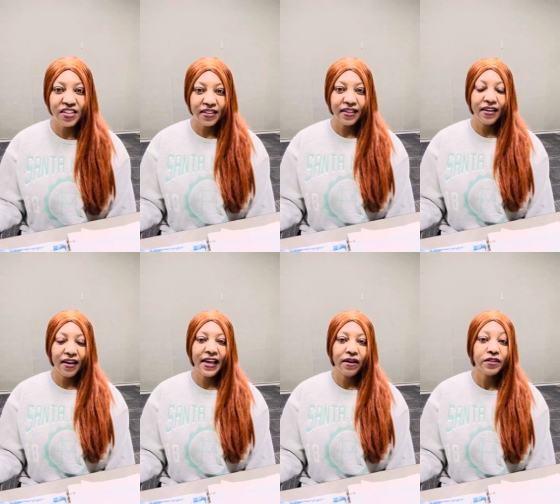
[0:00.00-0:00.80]
an
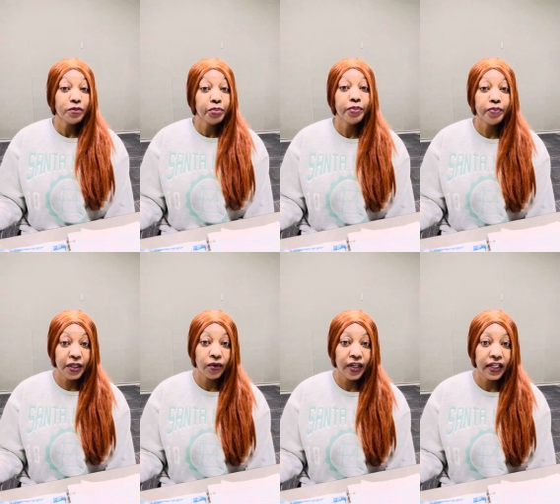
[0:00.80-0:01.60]
accountant,
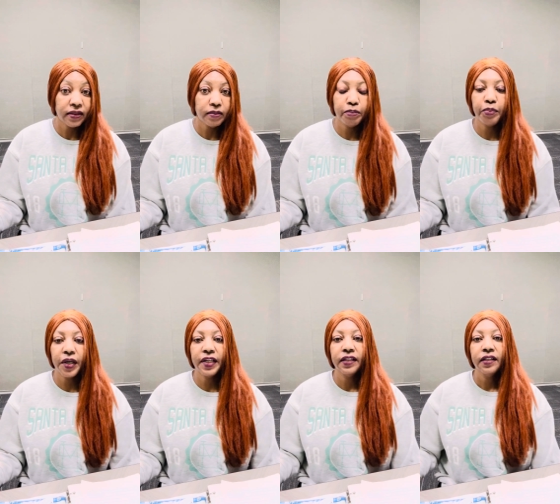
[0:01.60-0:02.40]
period.
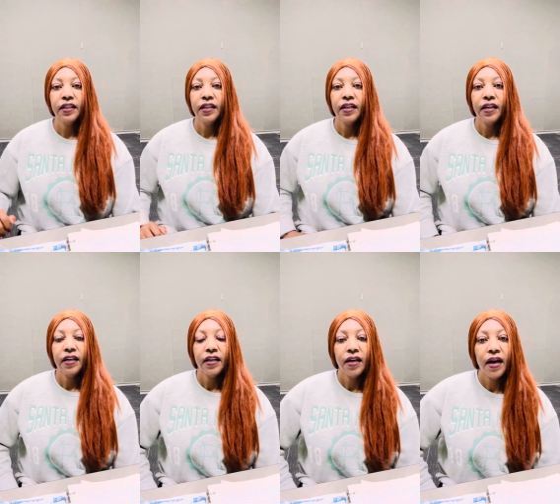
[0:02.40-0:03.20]
But
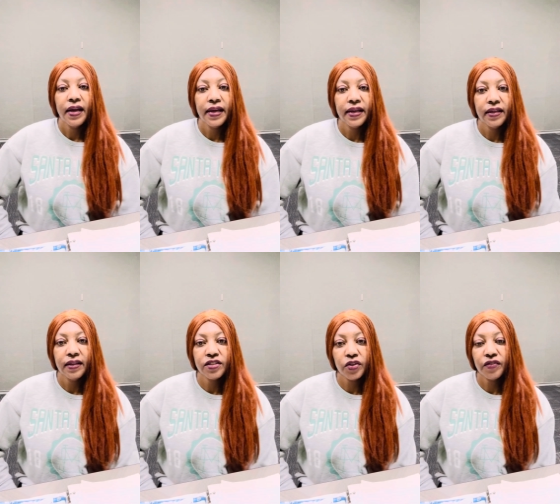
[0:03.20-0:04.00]
a
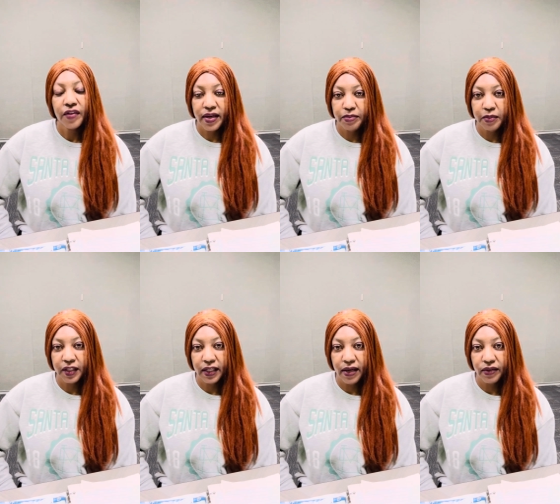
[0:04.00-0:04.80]
certified public
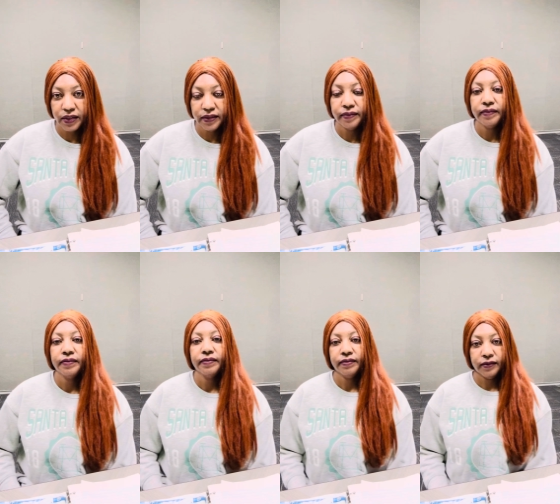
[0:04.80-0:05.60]
accountant
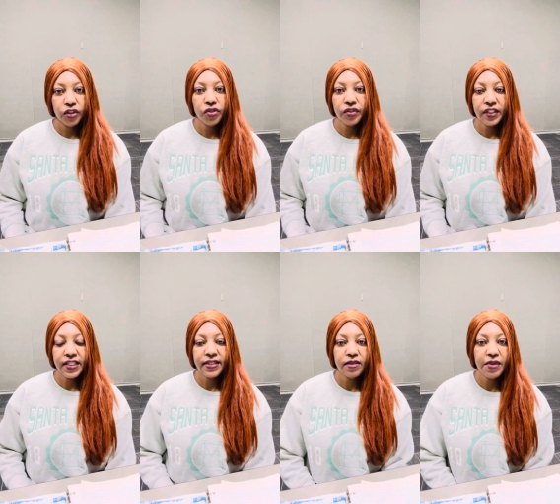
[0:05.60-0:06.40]
usually
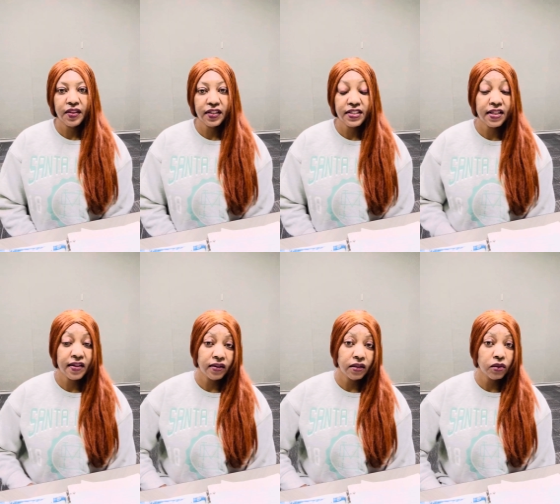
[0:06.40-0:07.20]
tends to be on the list. Now
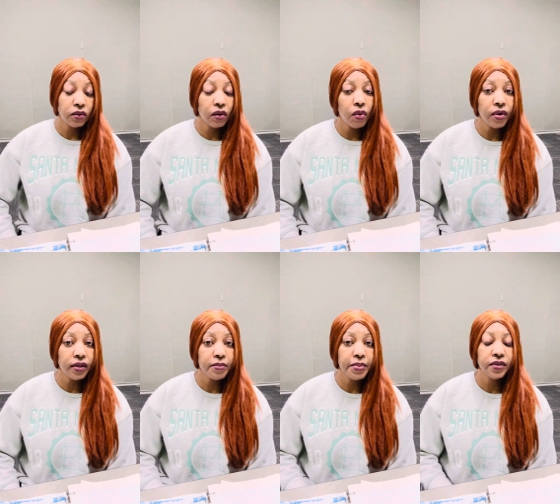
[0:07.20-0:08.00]
they're a little lower
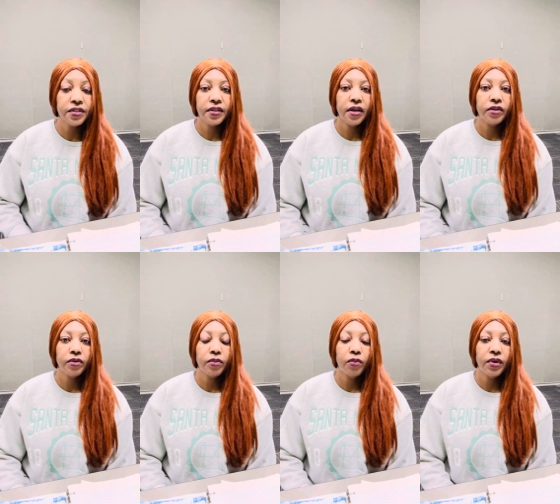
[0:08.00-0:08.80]
compared to the other
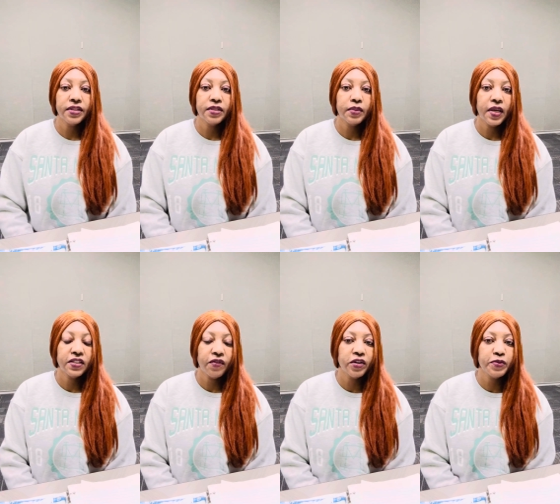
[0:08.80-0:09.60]
ones as
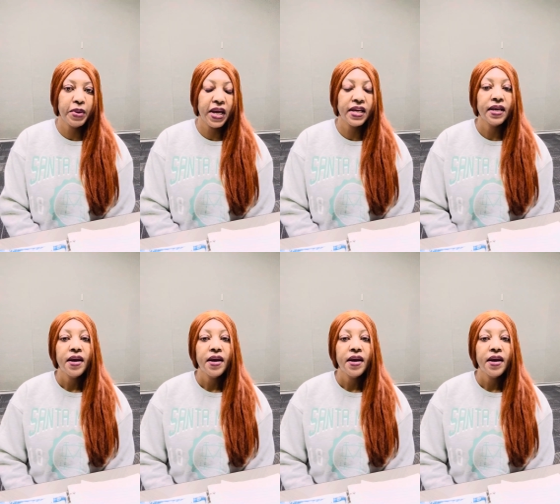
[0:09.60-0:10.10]
far as pay,